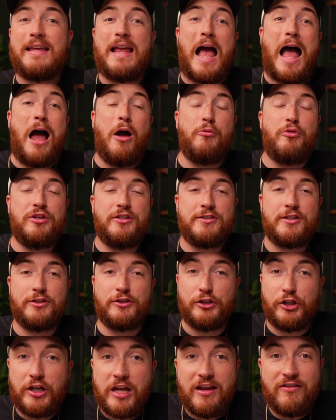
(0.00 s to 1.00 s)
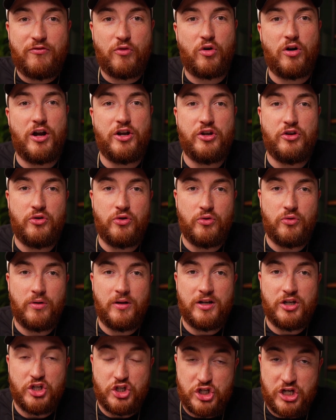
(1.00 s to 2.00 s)
I was looking for a new
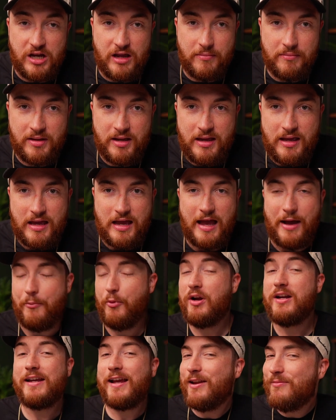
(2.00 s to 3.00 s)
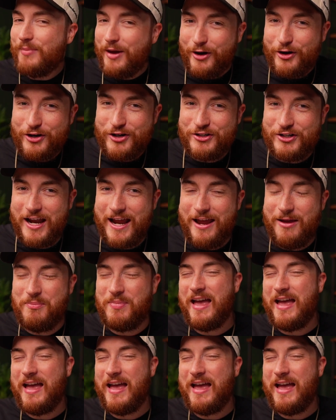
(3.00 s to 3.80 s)
gym. I wanted to get in better shape,